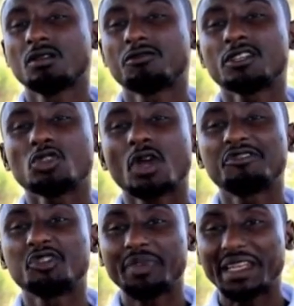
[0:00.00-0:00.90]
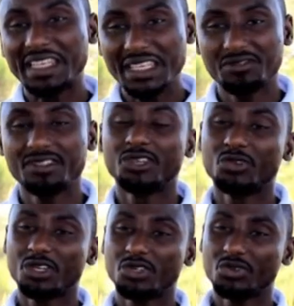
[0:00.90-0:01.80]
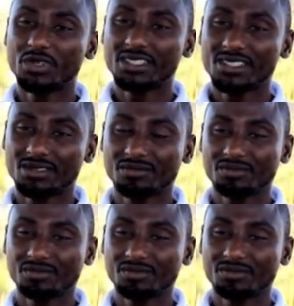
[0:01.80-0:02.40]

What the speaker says: first you have to believe that you can do it.